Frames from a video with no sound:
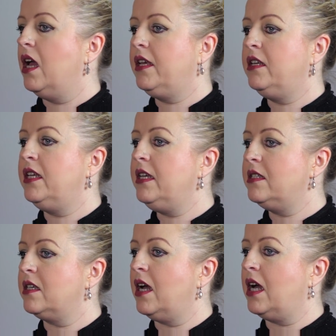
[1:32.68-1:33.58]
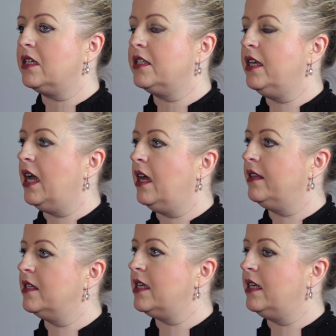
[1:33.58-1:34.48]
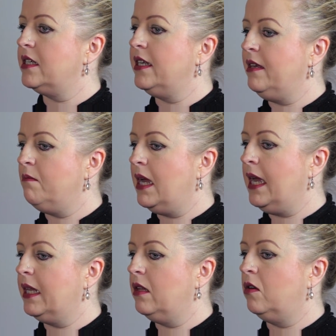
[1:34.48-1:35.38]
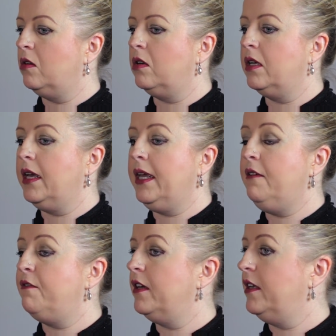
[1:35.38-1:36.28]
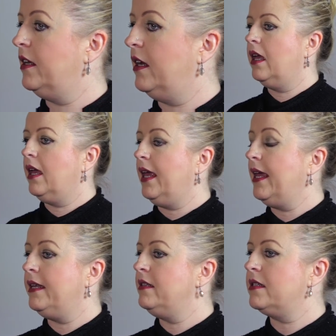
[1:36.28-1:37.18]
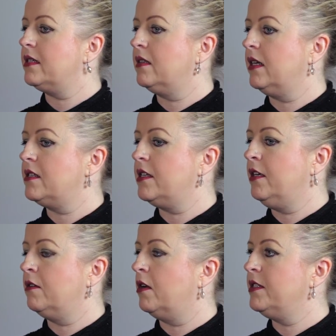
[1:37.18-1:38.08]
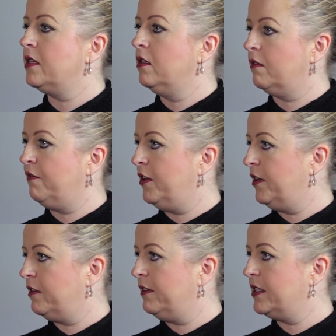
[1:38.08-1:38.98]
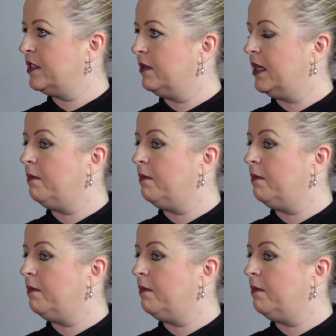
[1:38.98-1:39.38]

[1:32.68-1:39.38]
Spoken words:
You need to actually either send an email or even a hint that you're going to look further into it,